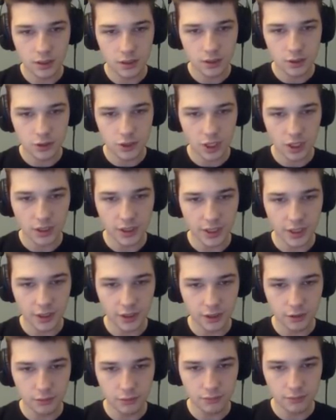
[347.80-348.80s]
Charlie, are
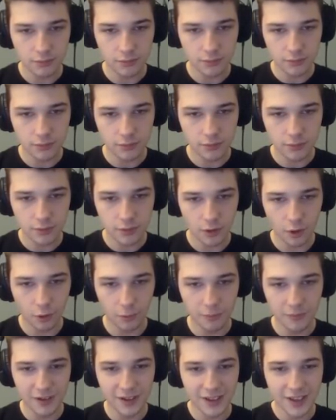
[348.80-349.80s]
you? Nikki. Oh,
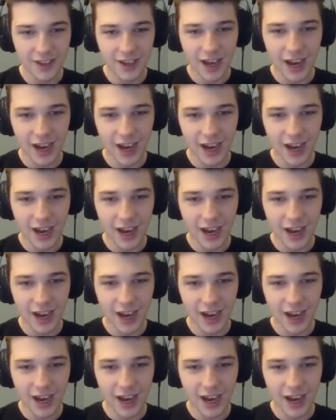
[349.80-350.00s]
Nikki Minaj.